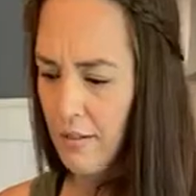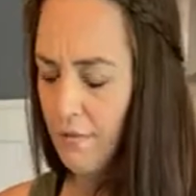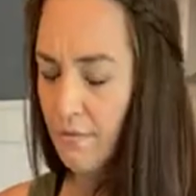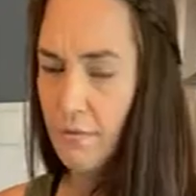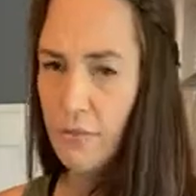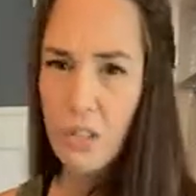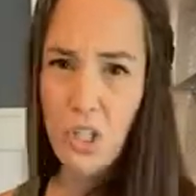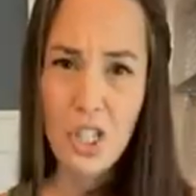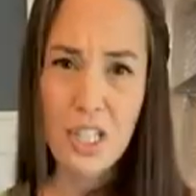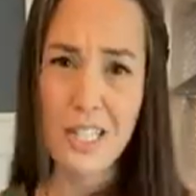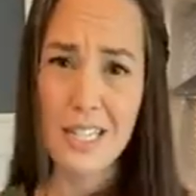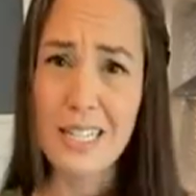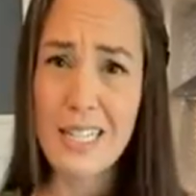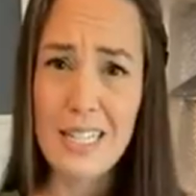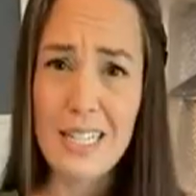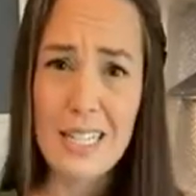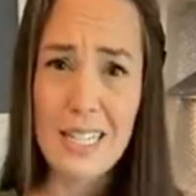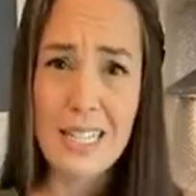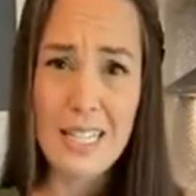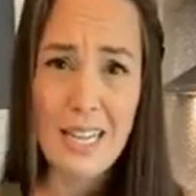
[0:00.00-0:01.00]
just as
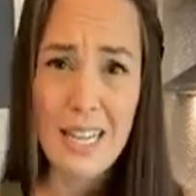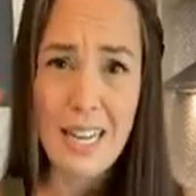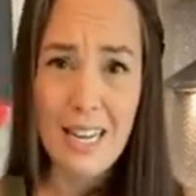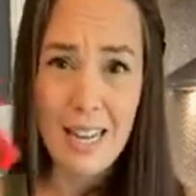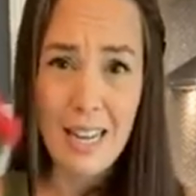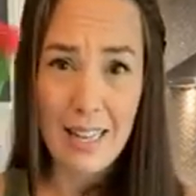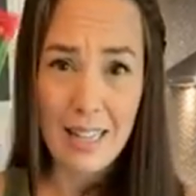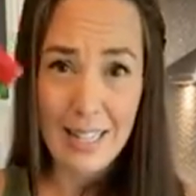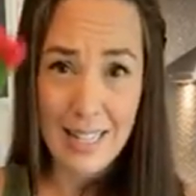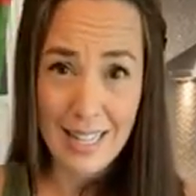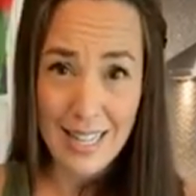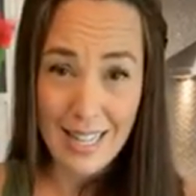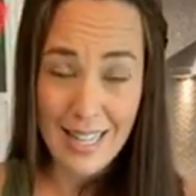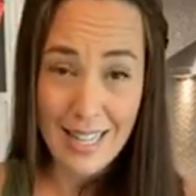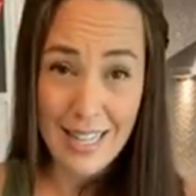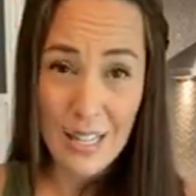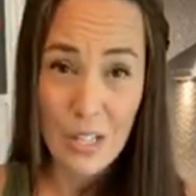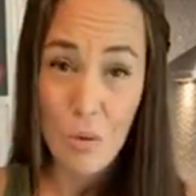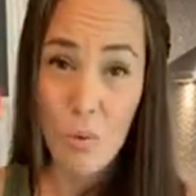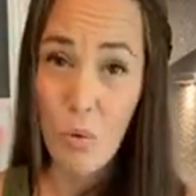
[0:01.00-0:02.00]
easy as
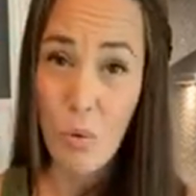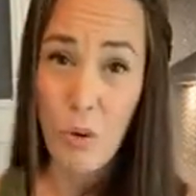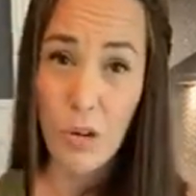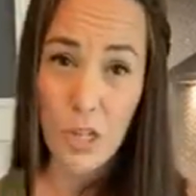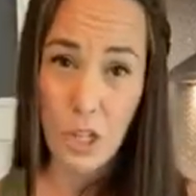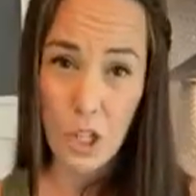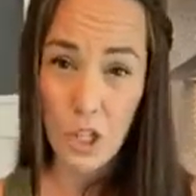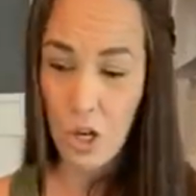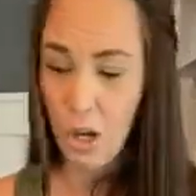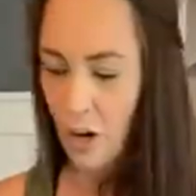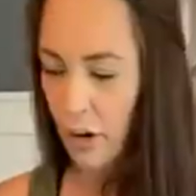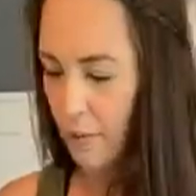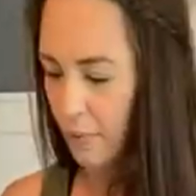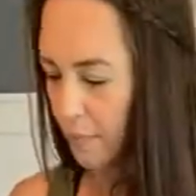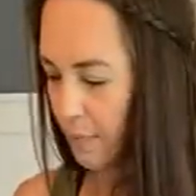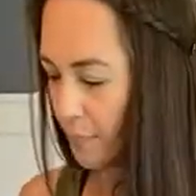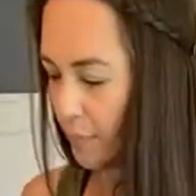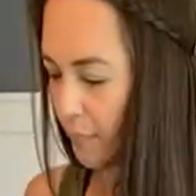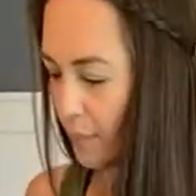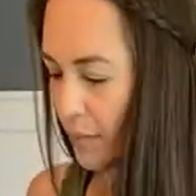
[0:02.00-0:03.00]
this or a jar
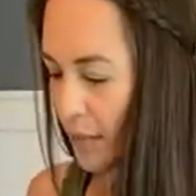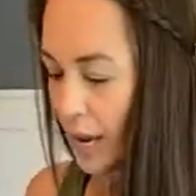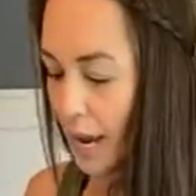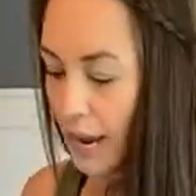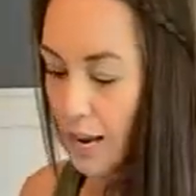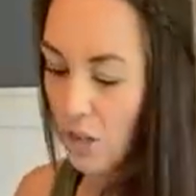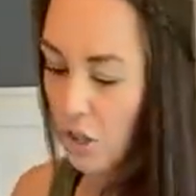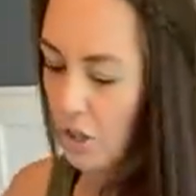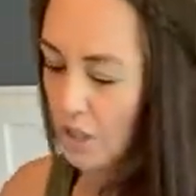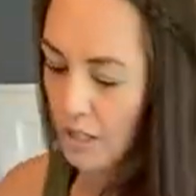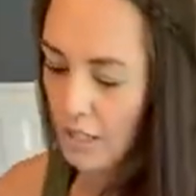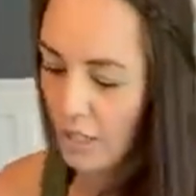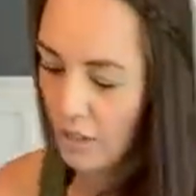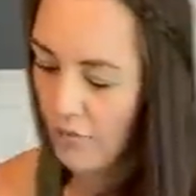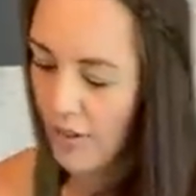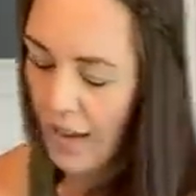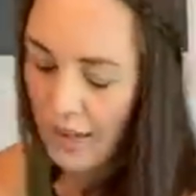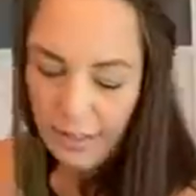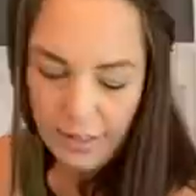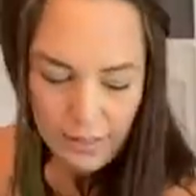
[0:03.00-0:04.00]
and just as
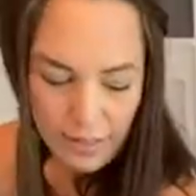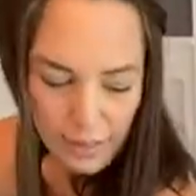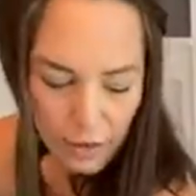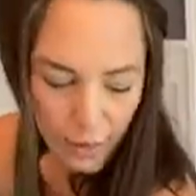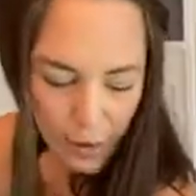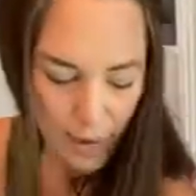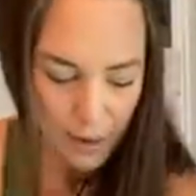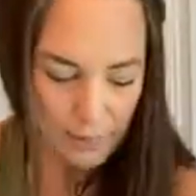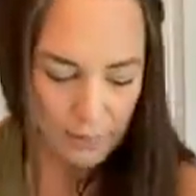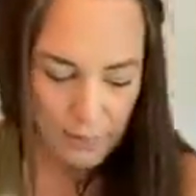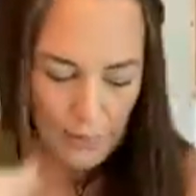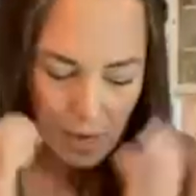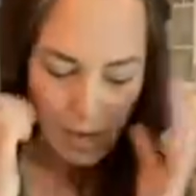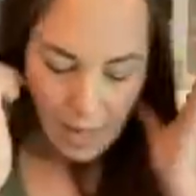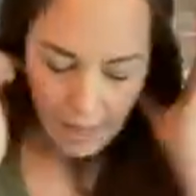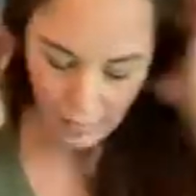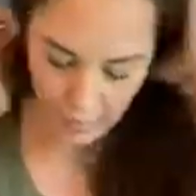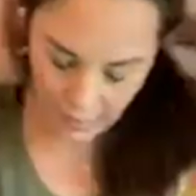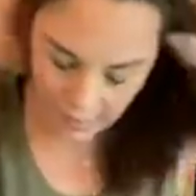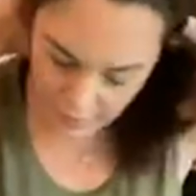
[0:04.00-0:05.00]
fast, okay?
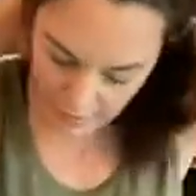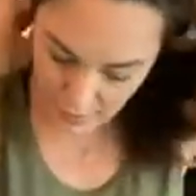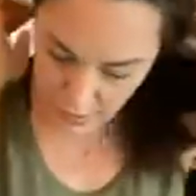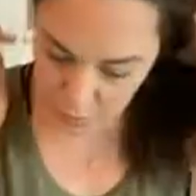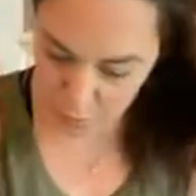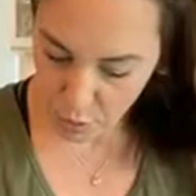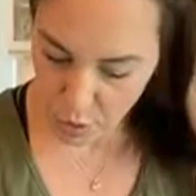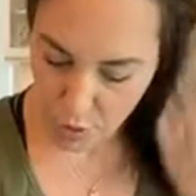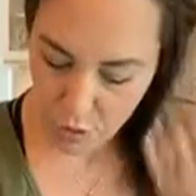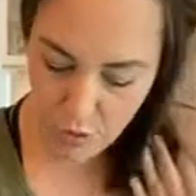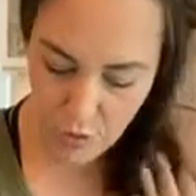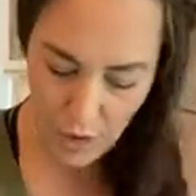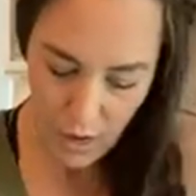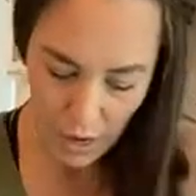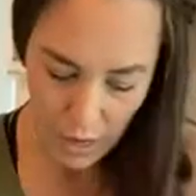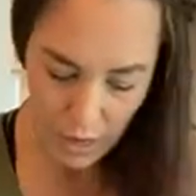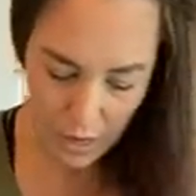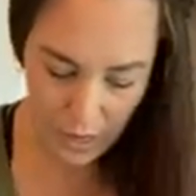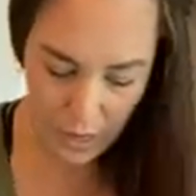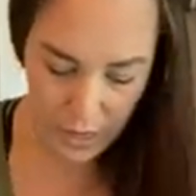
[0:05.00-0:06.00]
Let's move
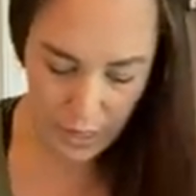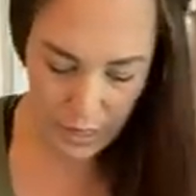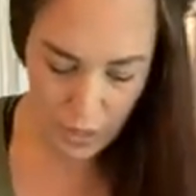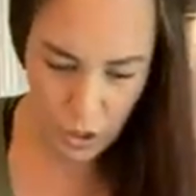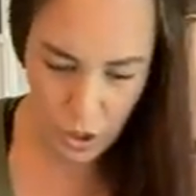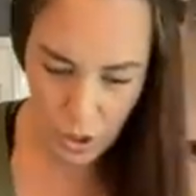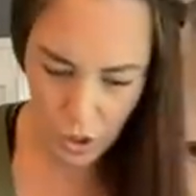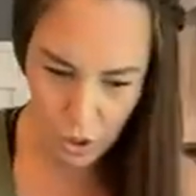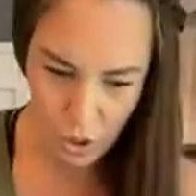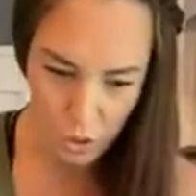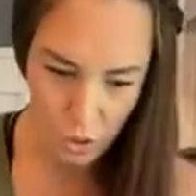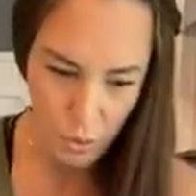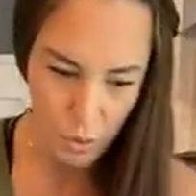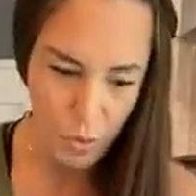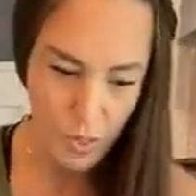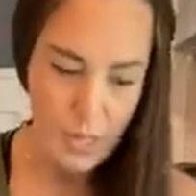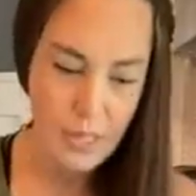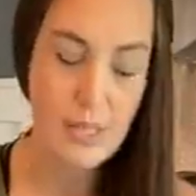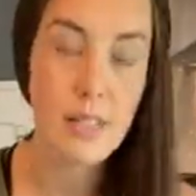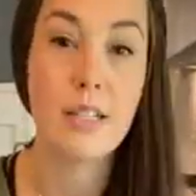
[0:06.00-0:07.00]
on to
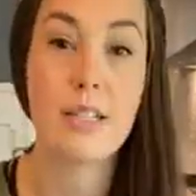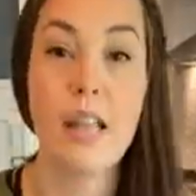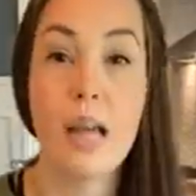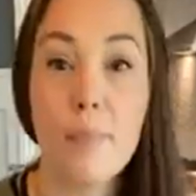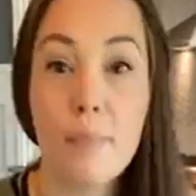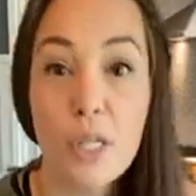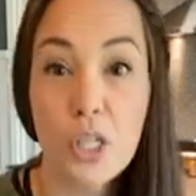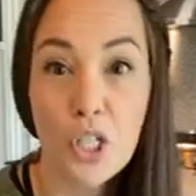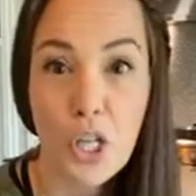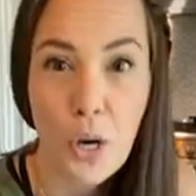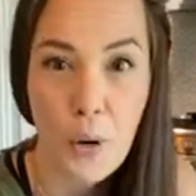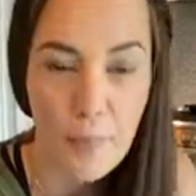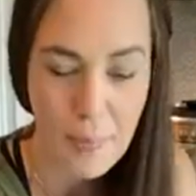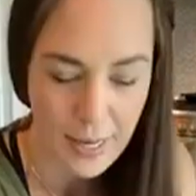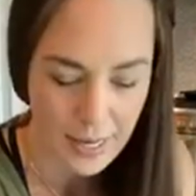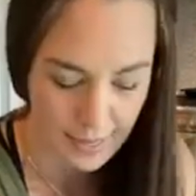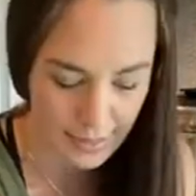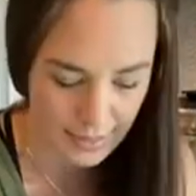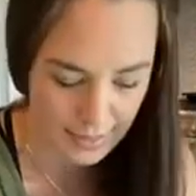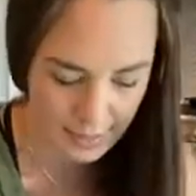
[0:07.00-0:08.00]
Sloppy Joe
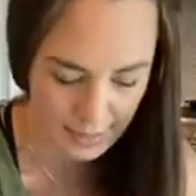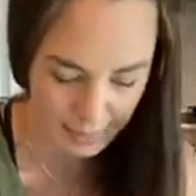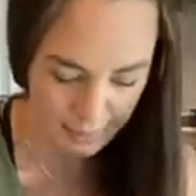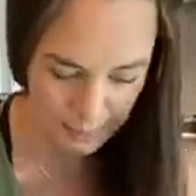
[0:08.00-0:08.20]
mix.